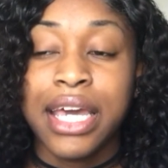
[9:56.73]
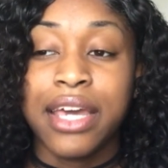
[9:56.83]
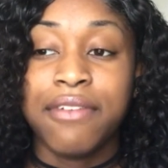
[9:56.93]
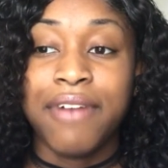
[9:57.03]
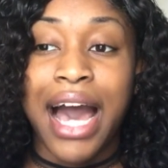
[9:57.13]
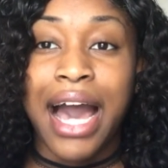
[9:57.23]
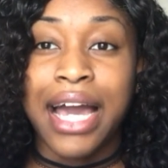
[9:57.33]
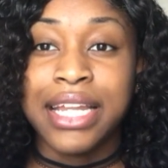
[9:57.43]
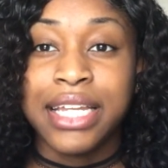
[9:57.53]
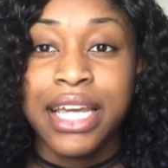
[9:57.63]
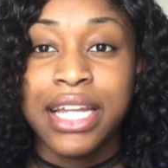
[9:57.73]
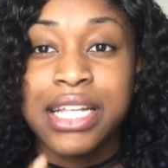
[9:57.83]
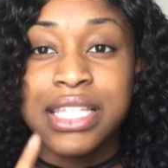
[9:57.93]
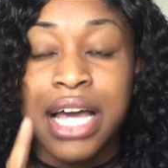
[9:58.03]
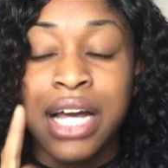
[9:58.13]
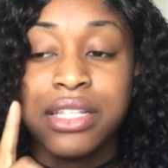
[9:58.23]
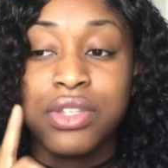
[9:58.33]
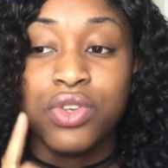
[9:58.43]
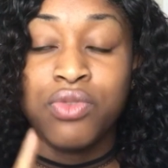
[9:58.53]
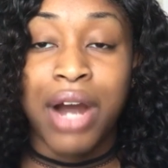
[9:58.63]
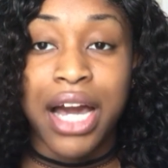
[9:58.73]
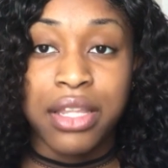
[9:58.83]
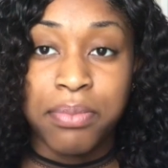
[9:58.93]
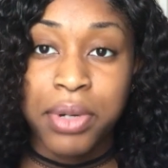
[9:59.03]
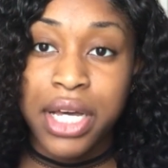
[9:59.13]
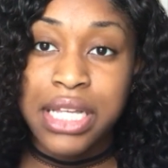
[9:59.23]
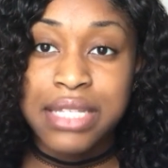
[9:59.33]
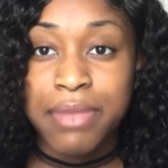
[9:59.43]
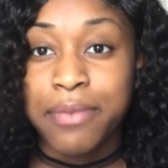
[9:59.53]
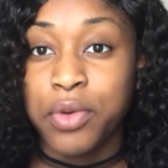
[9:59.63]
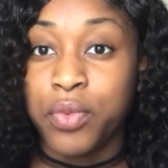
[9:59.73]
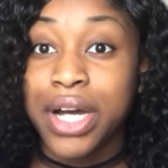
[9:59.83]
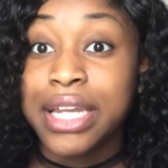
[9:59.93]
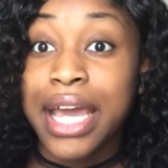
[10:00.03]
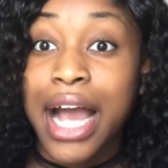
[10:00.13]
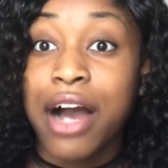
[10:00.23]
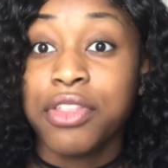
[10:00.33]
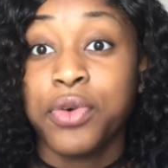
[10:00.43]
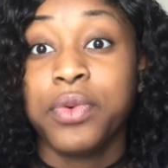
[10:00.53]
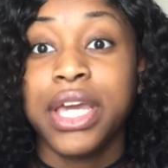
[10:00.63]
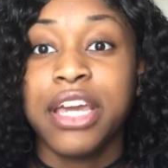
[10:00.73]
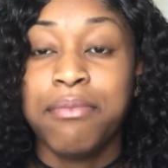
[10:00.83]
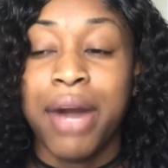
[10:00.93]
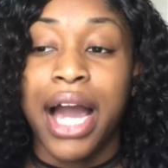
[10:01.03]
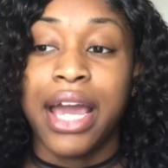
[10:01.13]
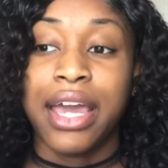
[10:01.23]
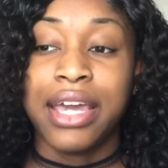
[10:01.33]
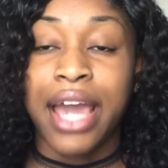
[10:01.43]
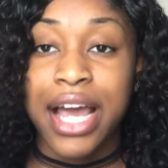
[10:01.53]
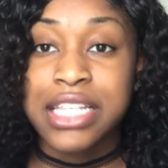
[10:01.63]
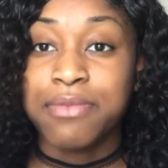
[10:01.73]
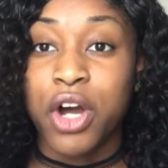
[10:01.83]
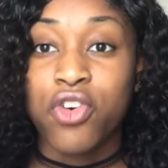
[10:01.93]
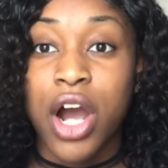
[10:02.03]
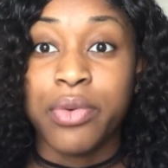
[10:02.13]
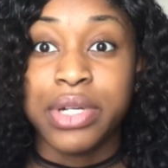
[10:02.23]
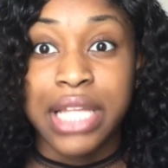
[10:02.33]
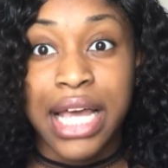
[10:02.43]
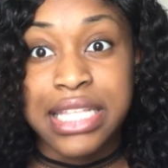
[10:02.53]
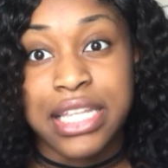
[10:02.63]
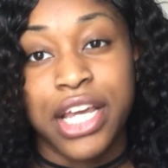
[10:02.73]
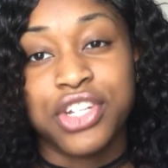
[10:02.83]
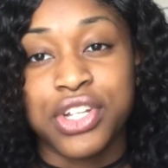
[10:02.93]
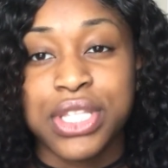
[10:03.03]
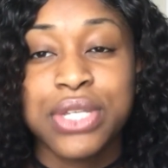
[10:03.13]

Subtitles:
if I did decide to ride the bus maybe one day out of the week, my gas in my car would last an extra